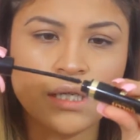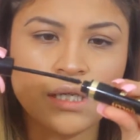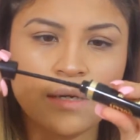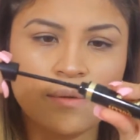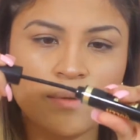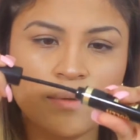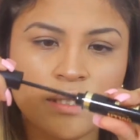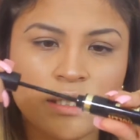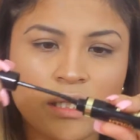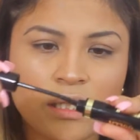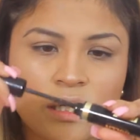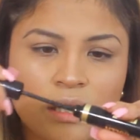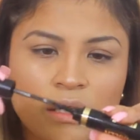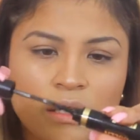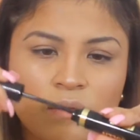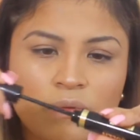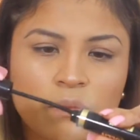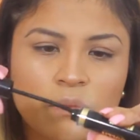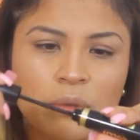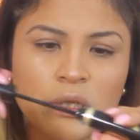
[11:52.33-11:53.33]
I was
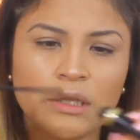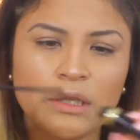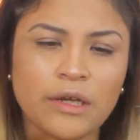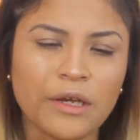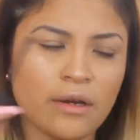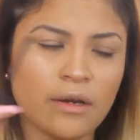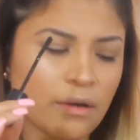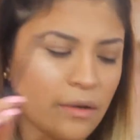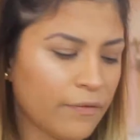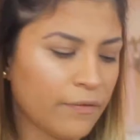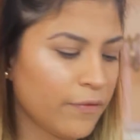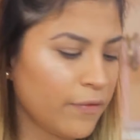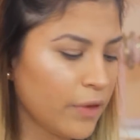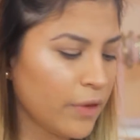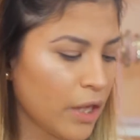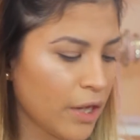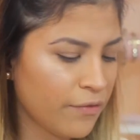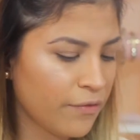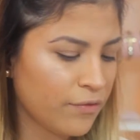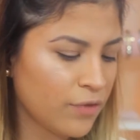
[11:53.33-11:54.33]
thinking it would be like
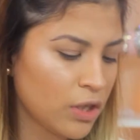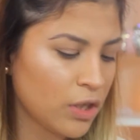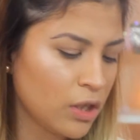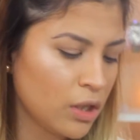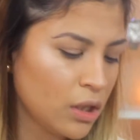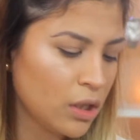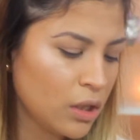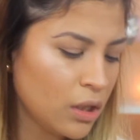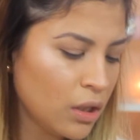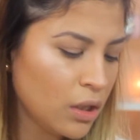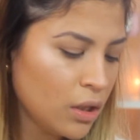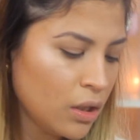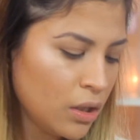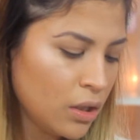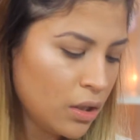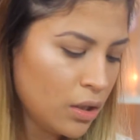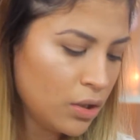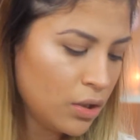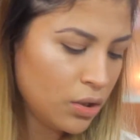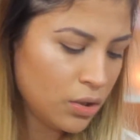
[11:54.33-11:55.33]
fluffy,
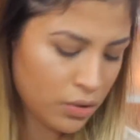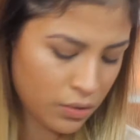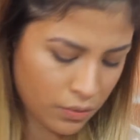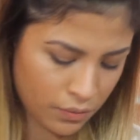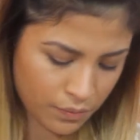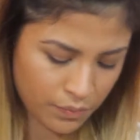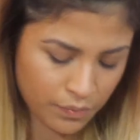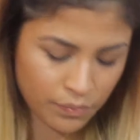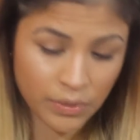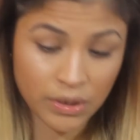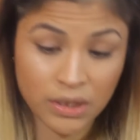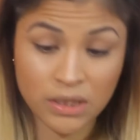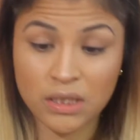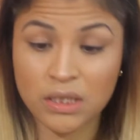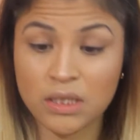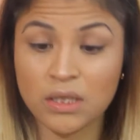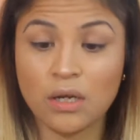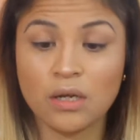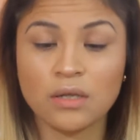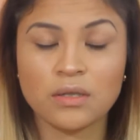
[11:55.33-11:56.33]
you know, but
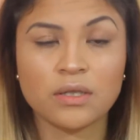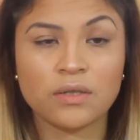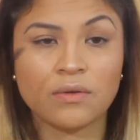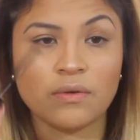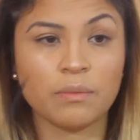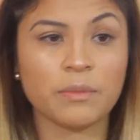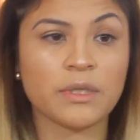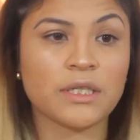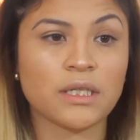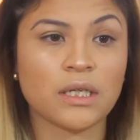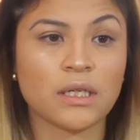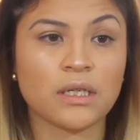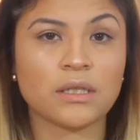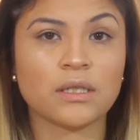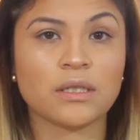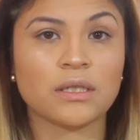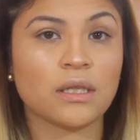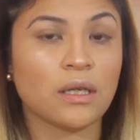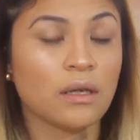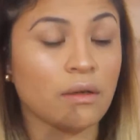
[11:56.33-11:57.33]
it's not. So I'm excited
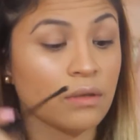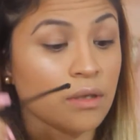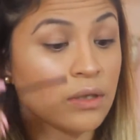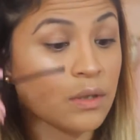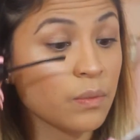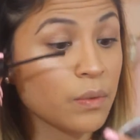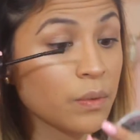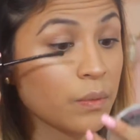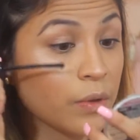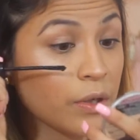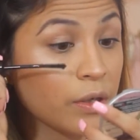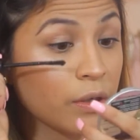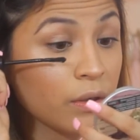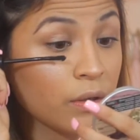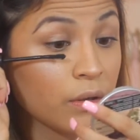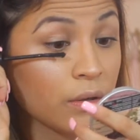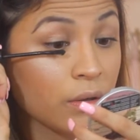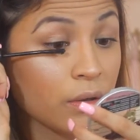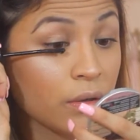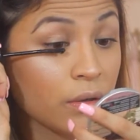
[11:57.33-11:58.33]
to see how this will work.